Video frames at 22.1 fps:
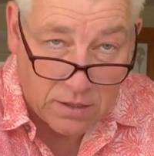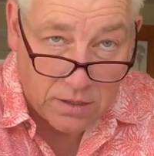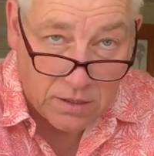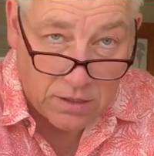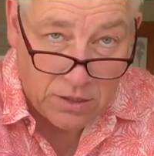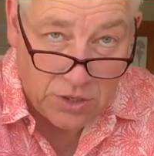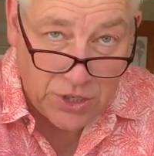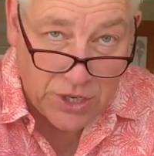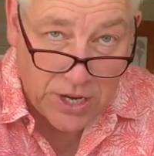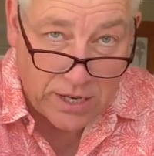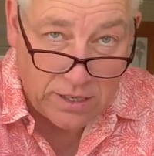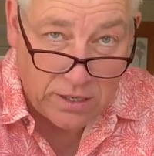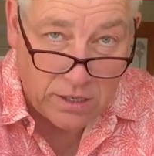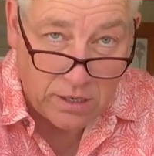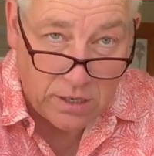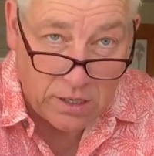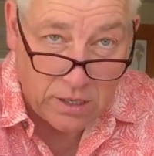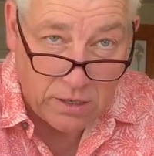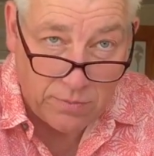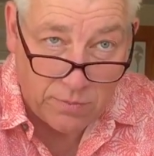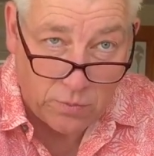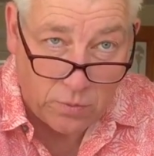
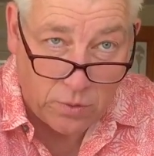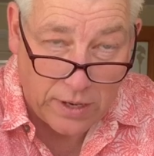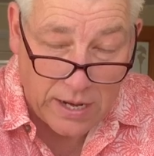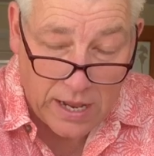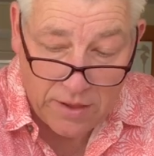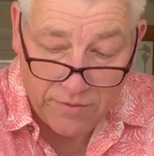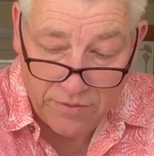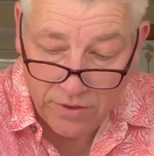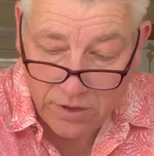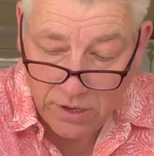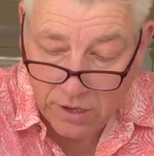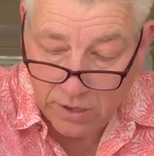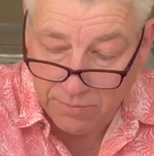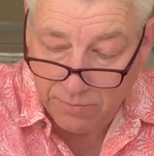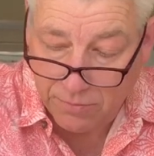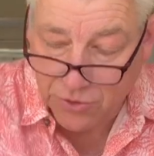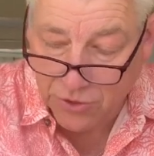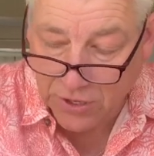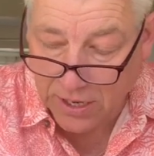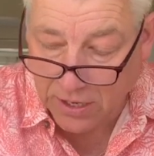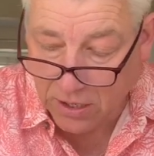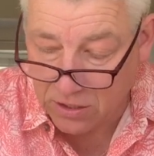cheddar, whatever.
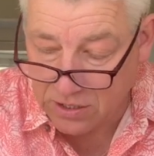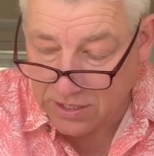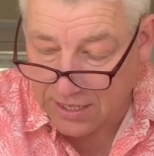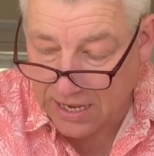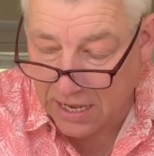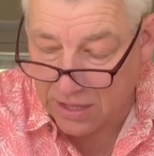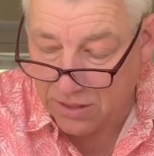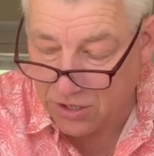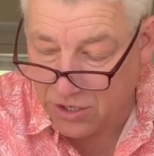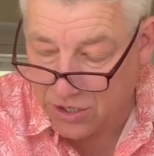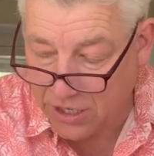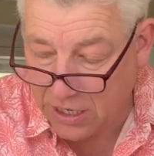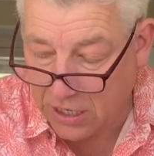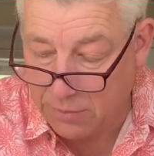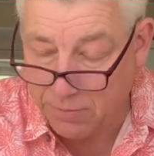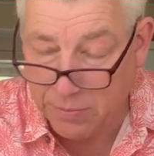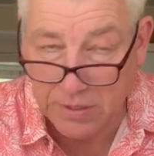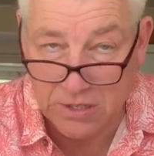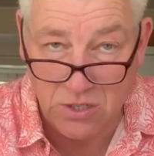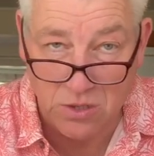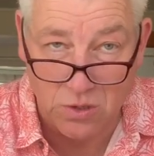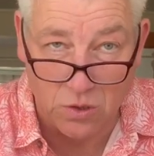Try not to get the cheapy
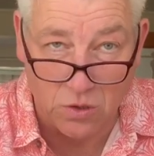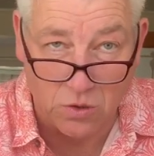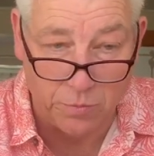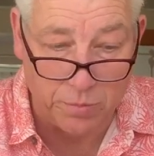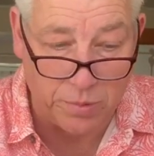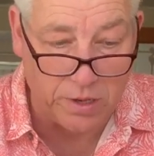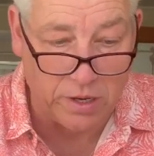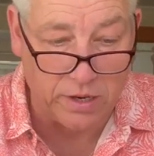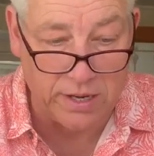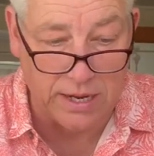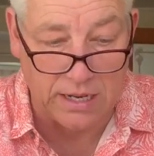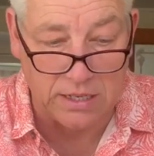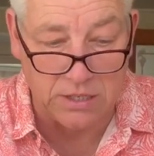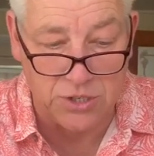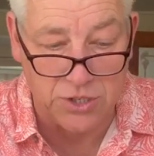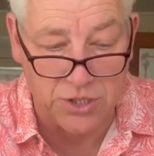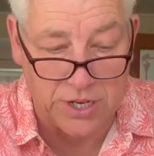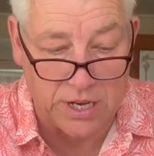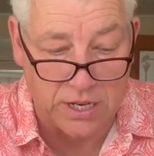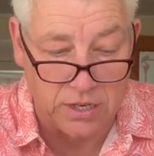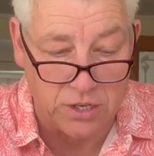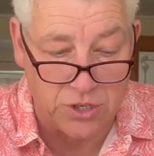stuff, but a nice
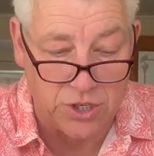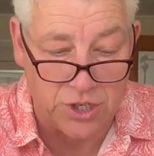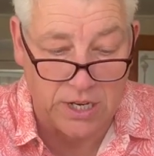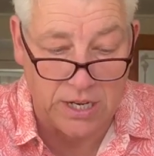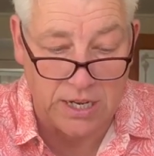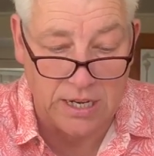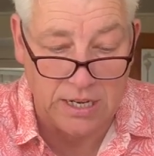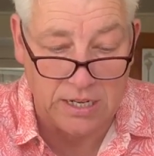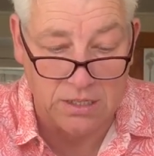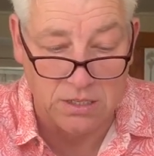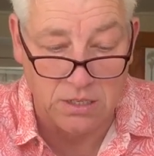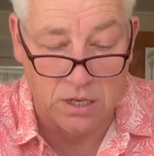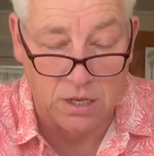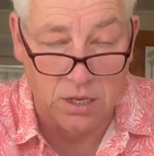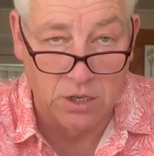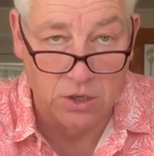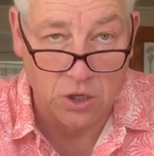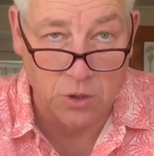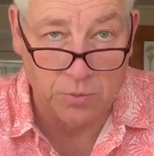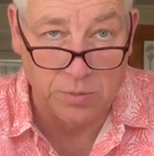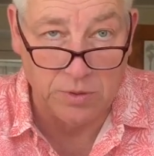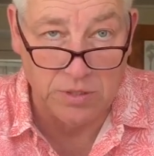cheddar cheese, a
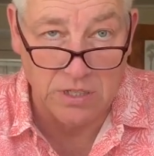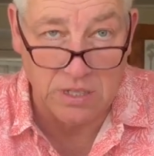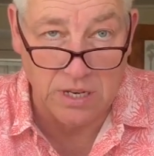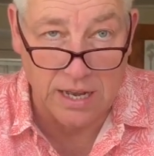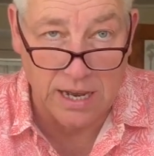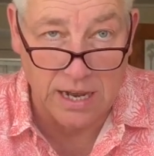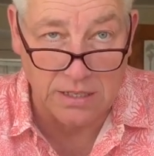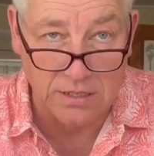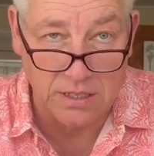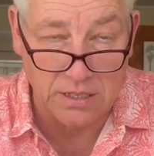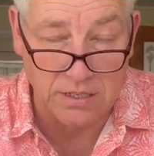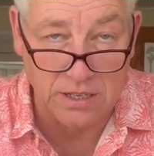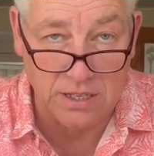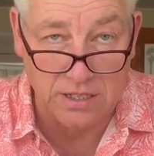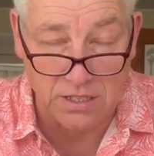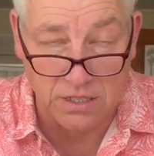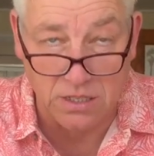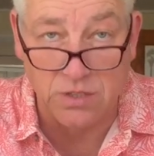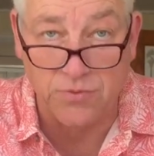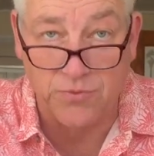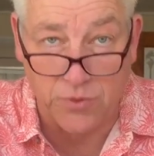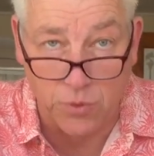couple of slices. This
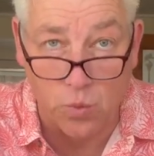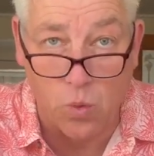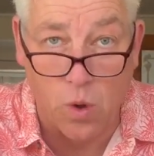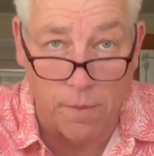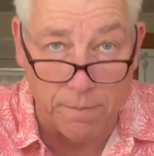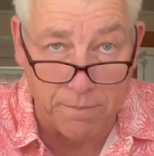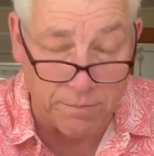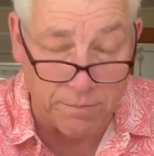is for one